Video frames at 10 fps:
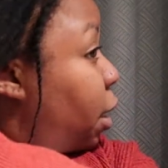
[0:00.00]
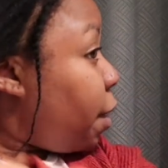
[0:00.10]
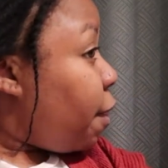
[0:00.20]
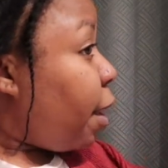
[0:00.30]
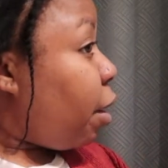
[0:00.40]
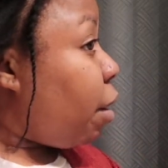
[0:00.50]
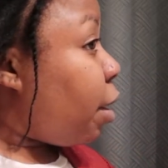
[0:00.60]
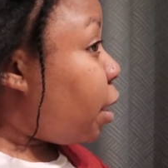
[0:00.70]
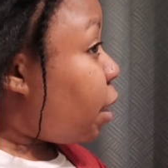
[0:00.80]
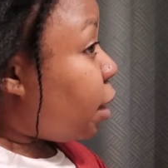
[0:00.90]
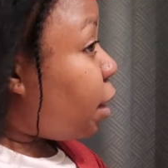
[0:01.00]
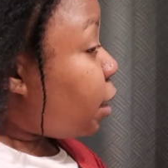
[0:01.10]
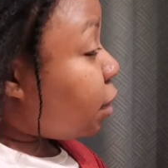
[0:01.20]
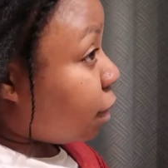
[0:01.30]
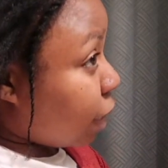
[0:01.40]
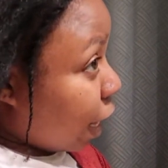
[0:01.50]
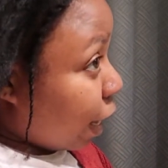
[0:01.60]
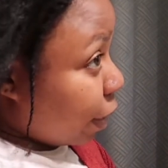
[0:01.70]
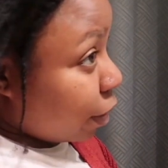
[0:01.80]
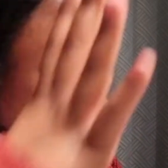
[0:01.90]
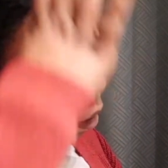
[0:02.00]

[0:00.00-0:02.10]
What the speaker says: And then on this side,